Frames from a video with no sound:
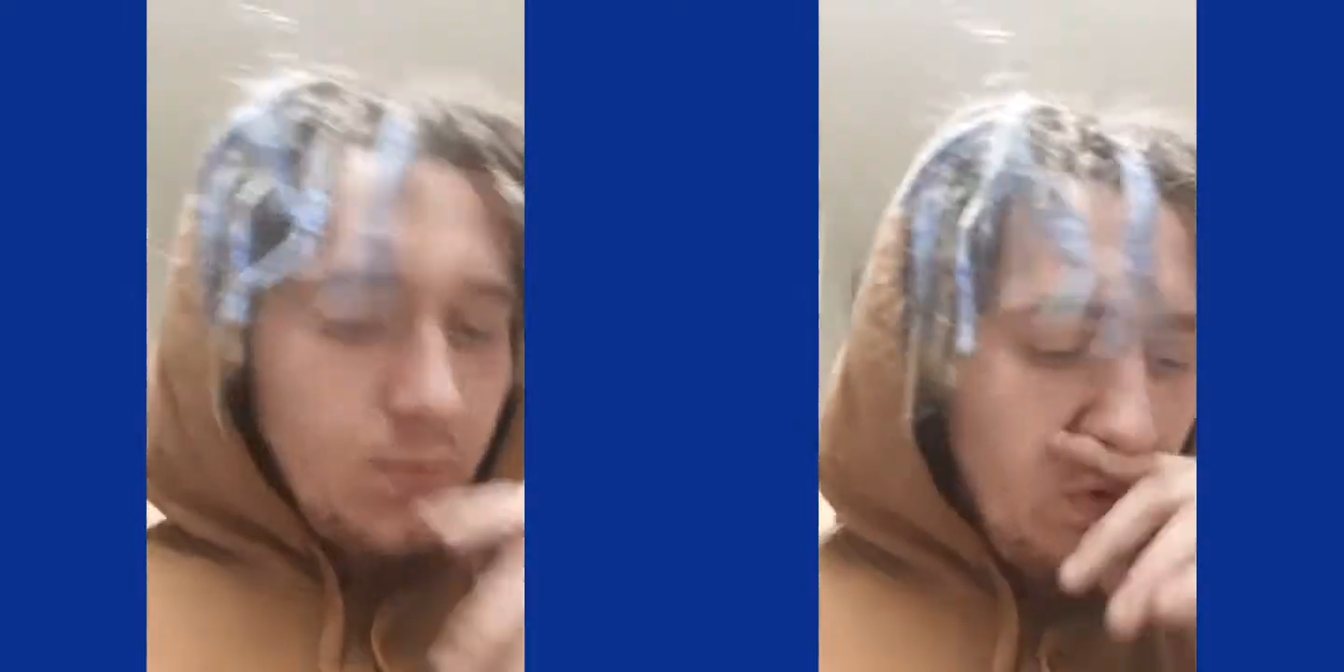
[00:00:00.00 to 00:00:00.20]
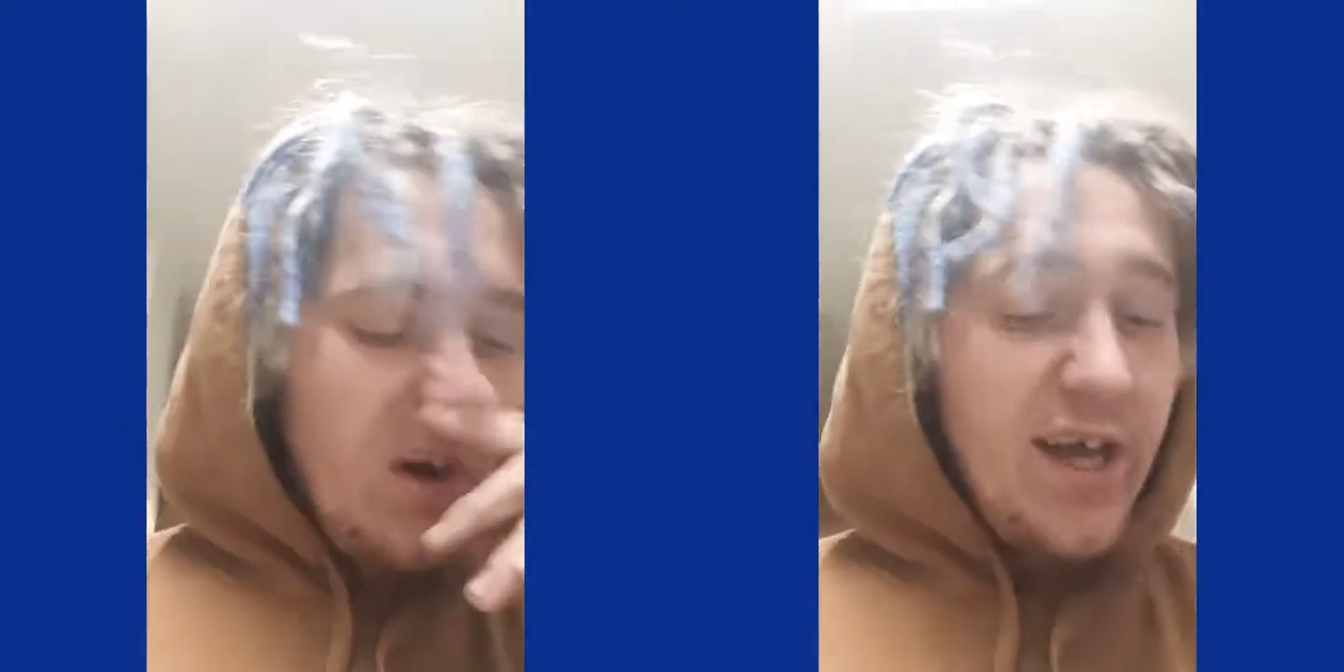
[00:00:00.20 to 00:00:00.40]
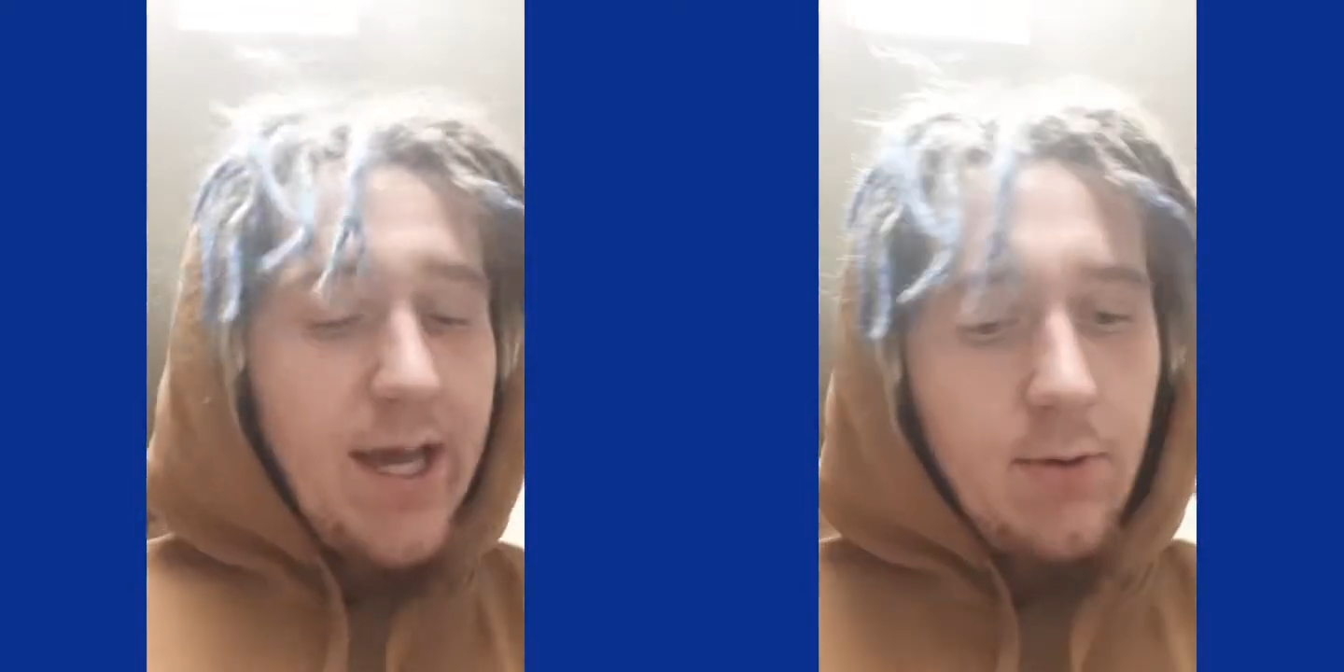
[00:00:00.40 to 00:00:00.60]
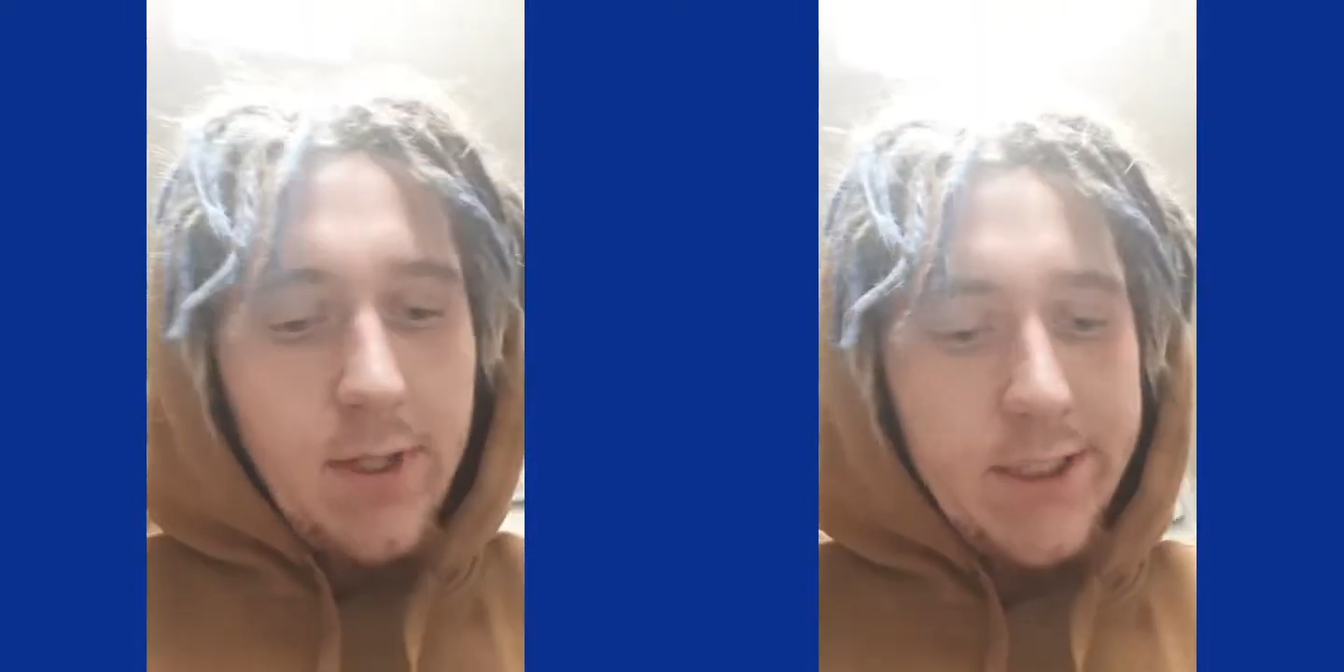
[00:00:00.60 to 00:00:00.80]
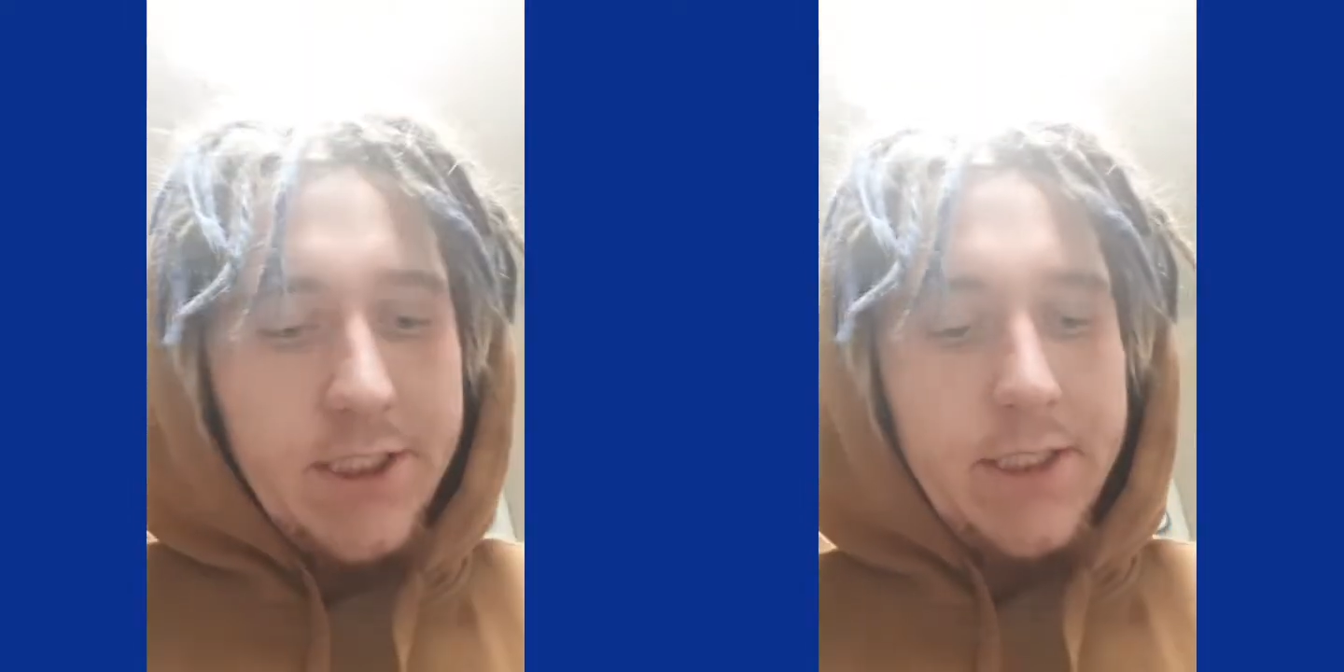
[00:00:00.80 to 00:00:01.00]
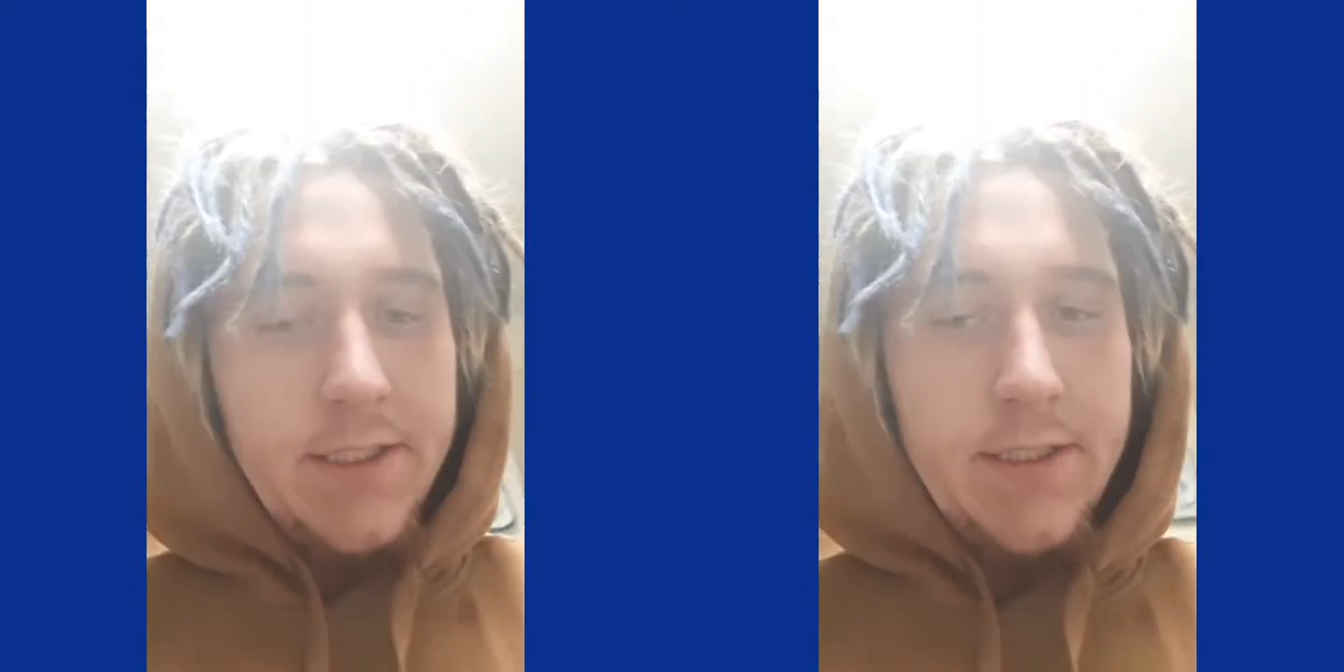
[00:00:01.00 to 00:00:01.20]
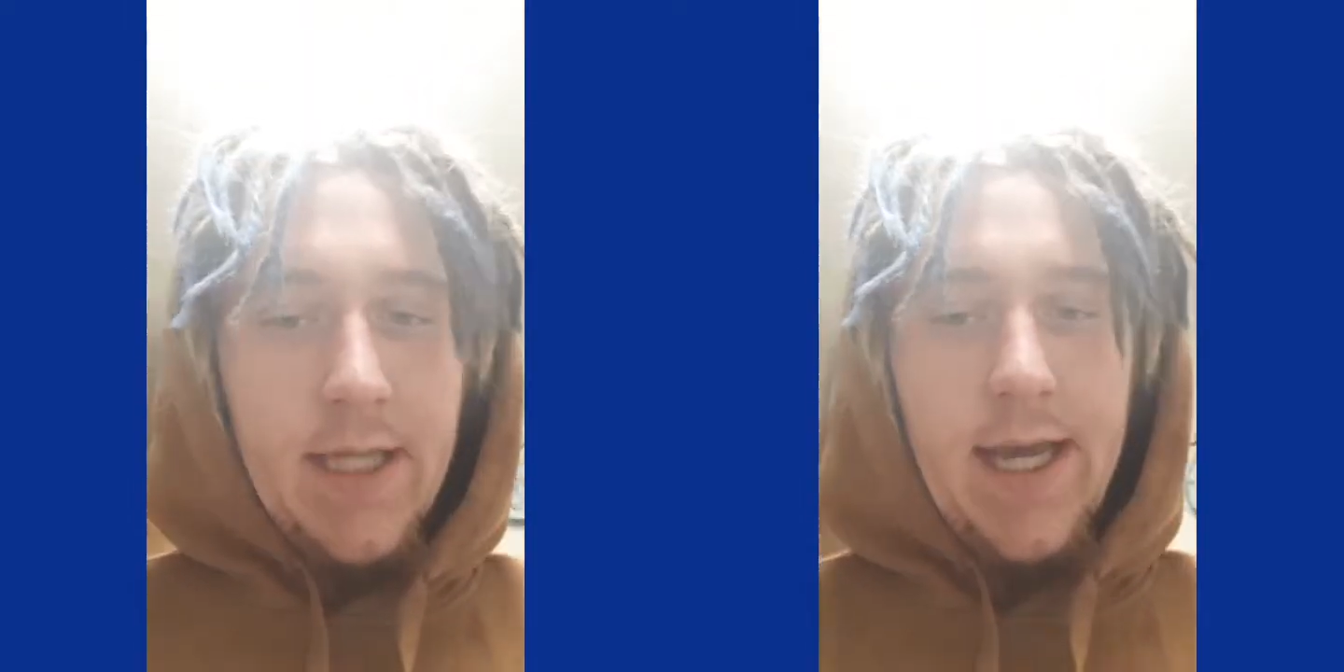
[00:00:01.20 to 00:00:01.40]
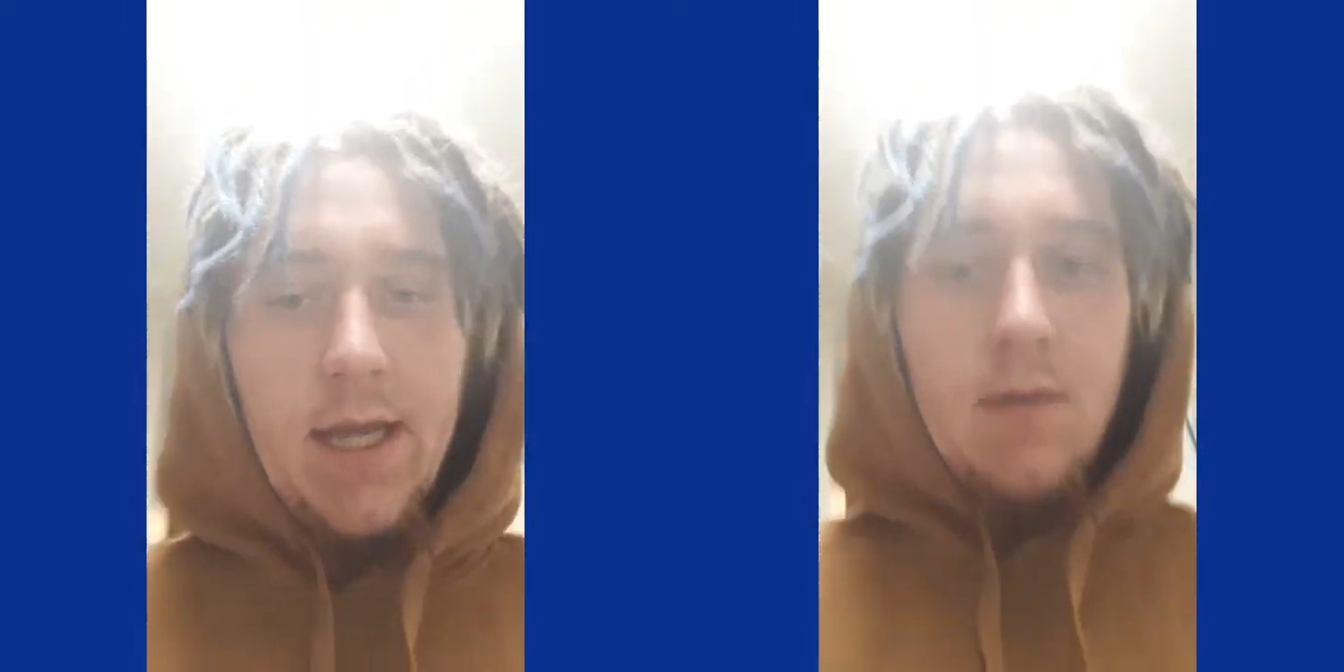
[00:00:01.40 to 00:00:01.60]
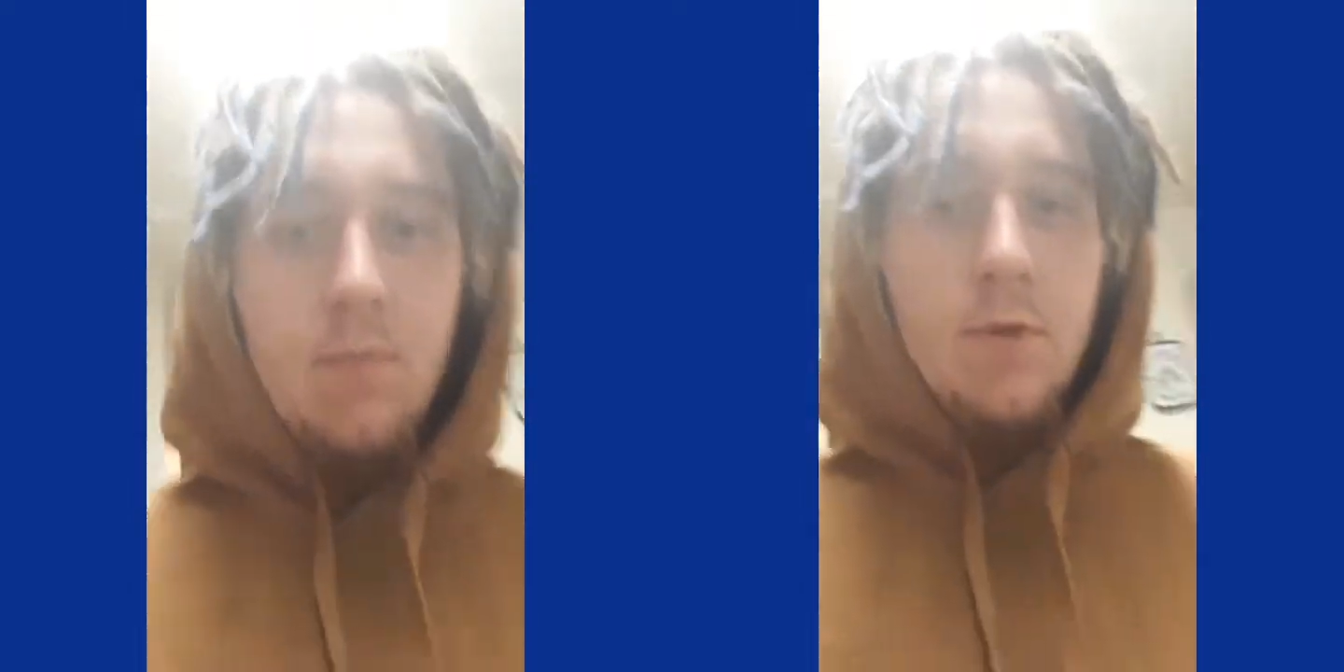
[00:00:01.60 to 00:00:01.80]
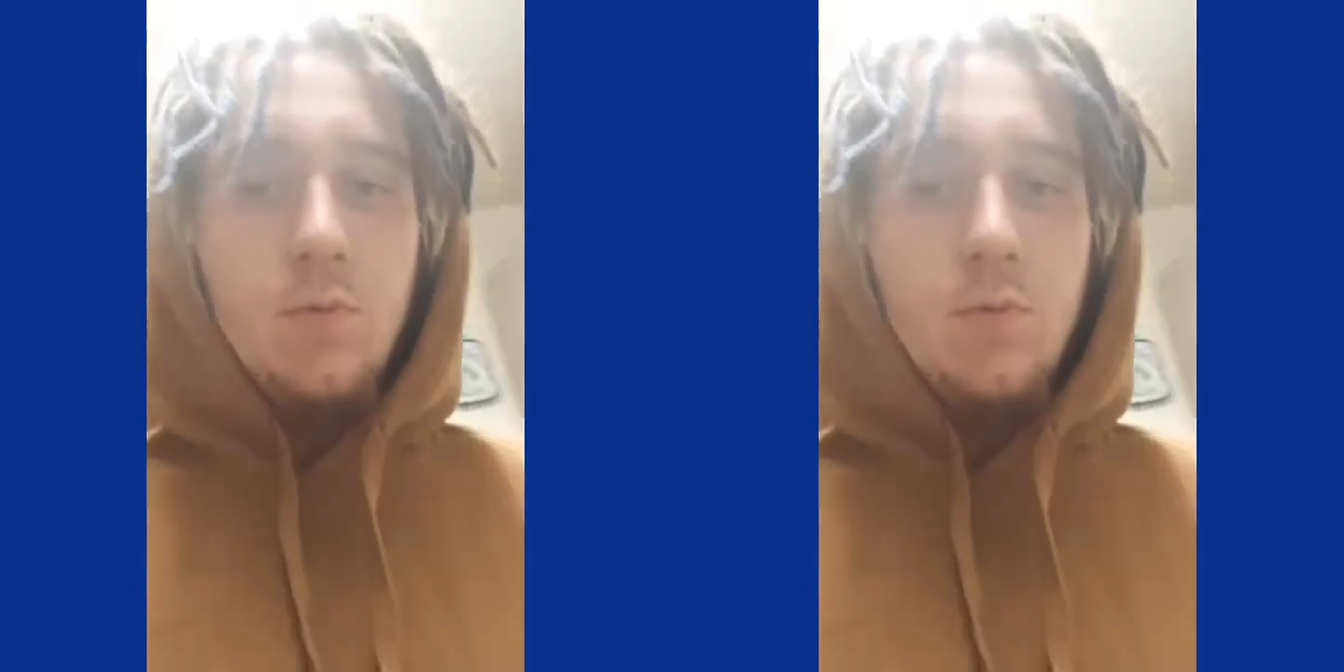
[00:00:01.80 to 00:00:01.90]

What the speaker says: Well, a question, and I'm gonna